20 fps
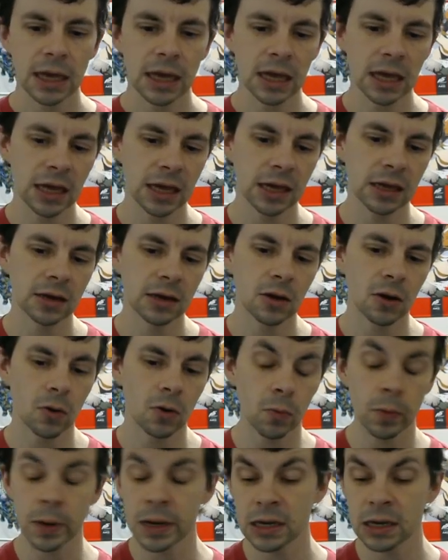in
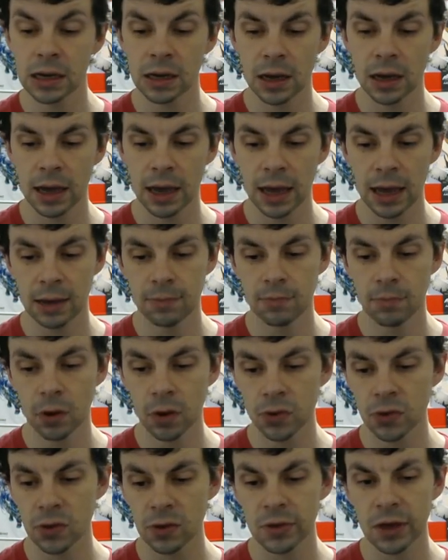Arena, and
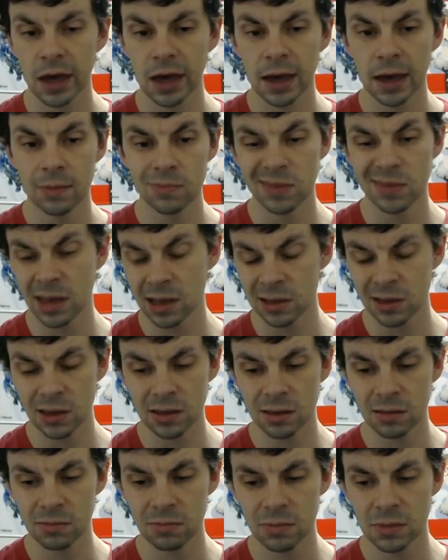most of the time it's
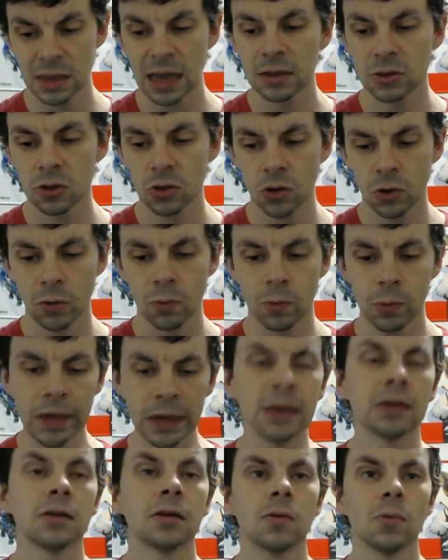a dead sure
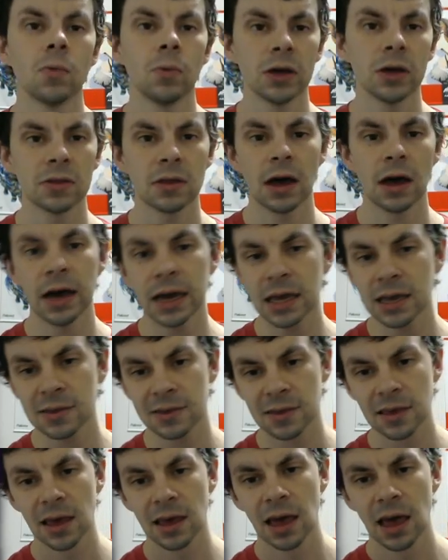win with
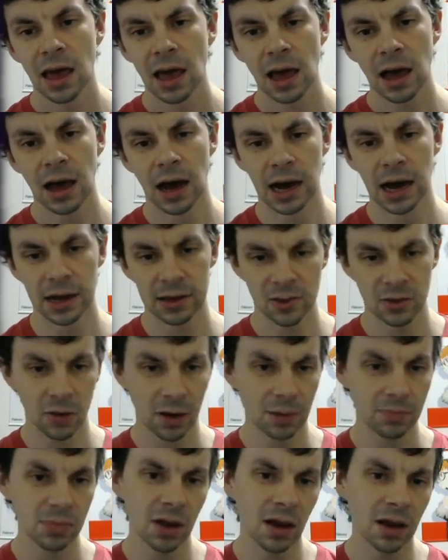ice. So
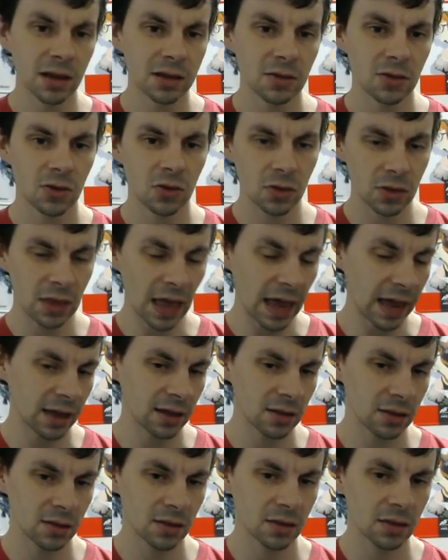I'm not that,
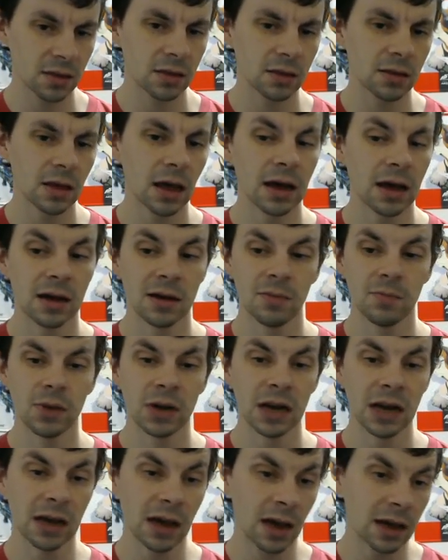
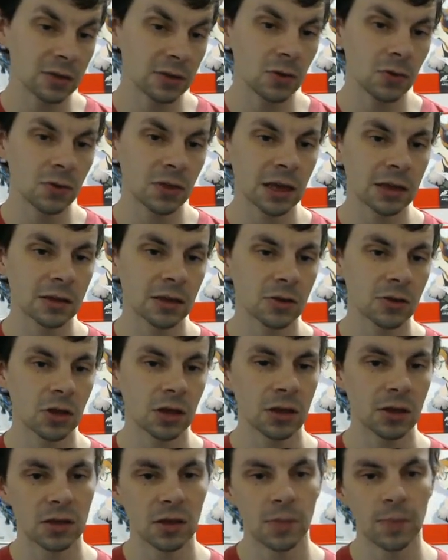but I do think that she
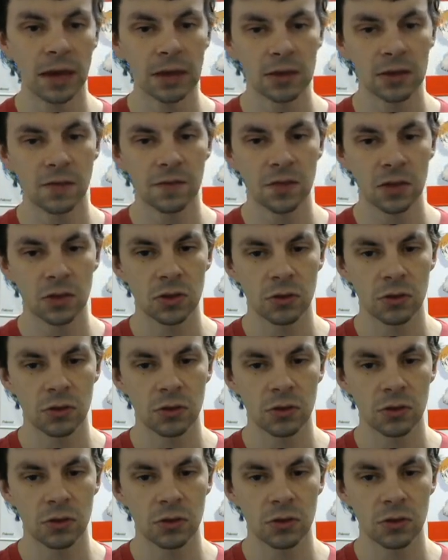is the best of them.